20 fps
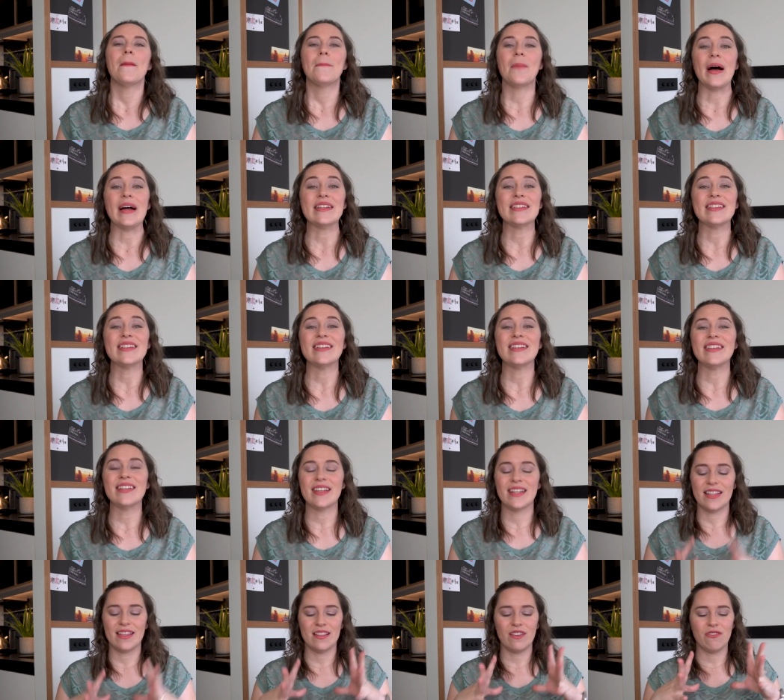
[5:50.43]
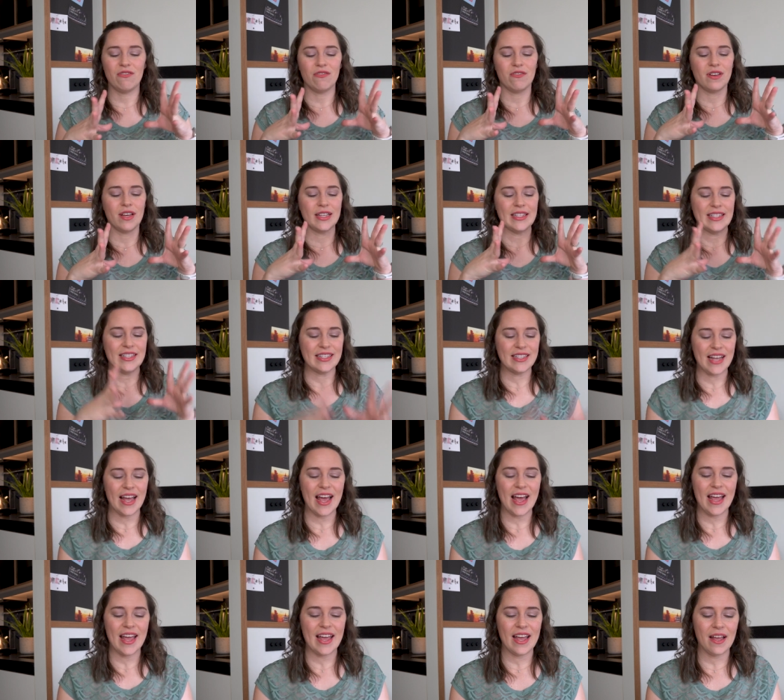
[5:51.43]
But you can
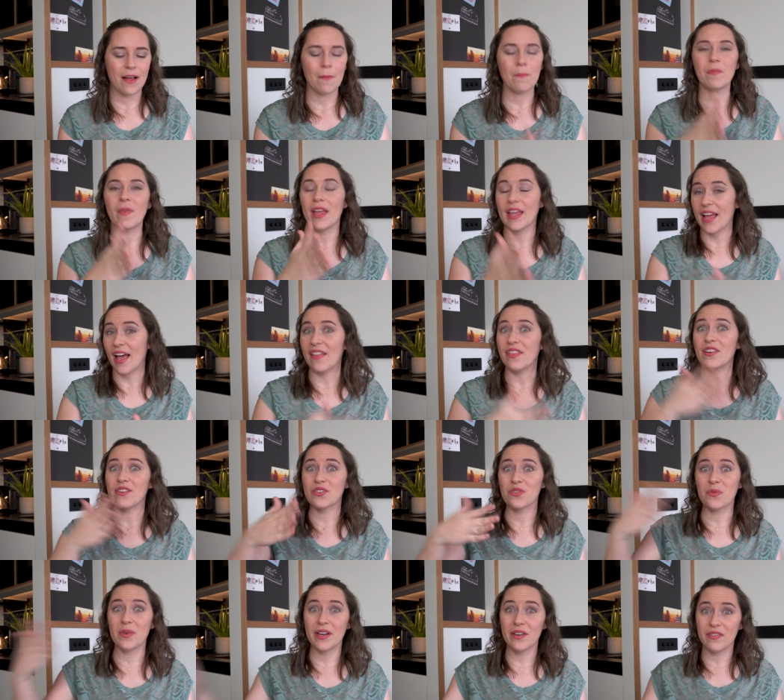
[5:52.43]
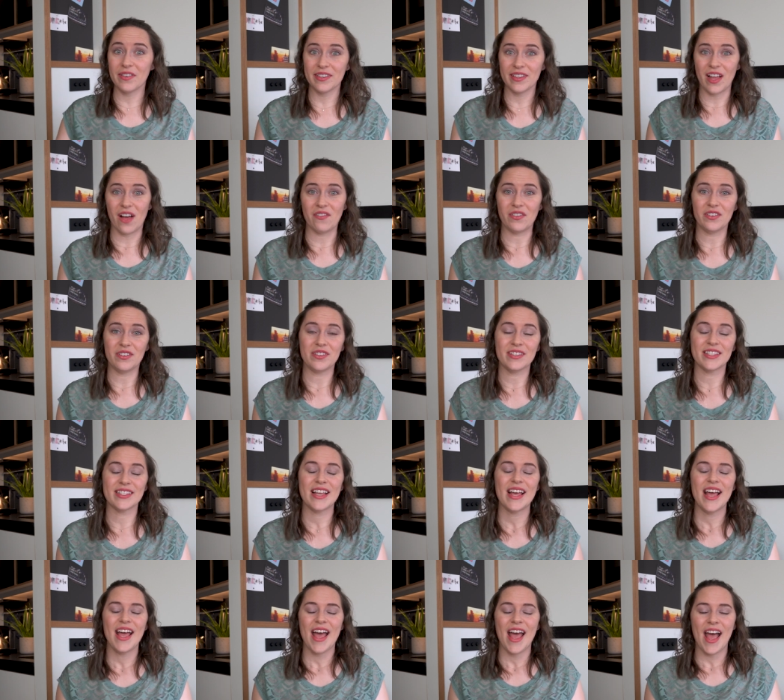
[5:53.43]
stay, again, there's three different levels
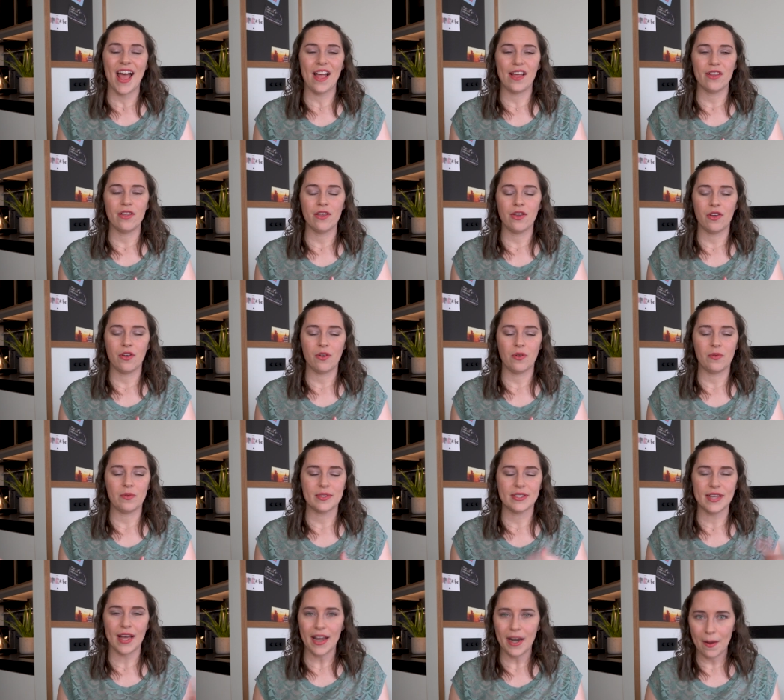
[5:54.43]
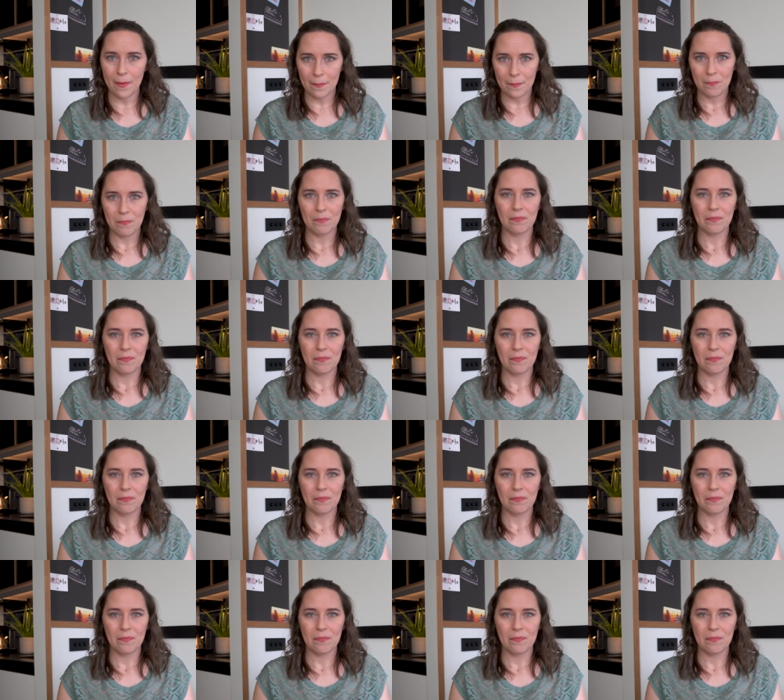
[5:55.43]
and you sign up